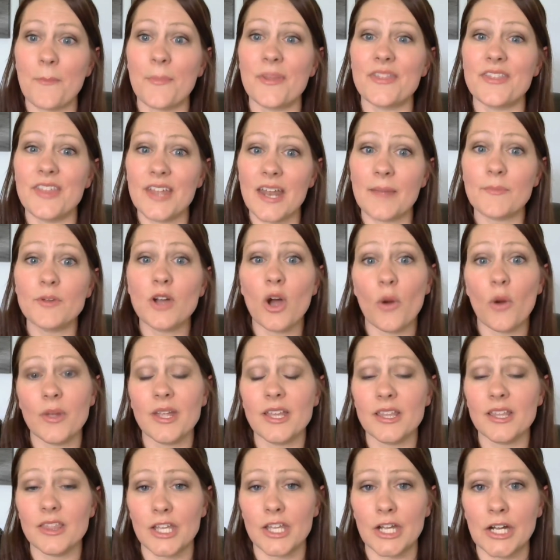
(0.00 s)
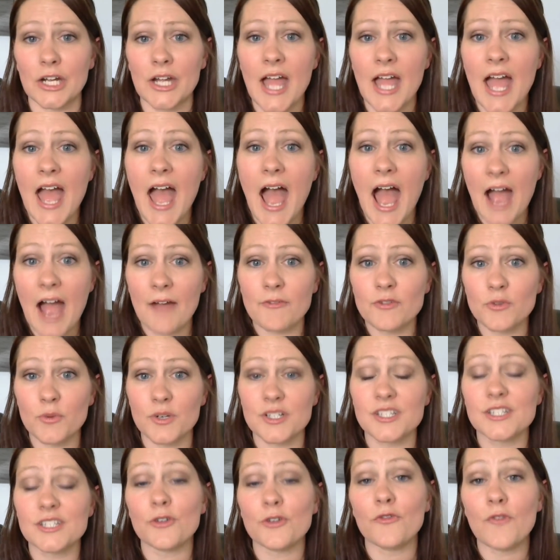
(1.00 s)
But then I'm going in there
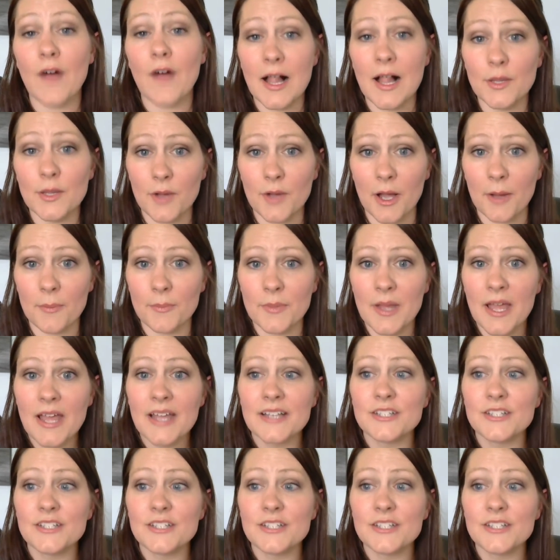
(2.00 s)
afterwards to follow up,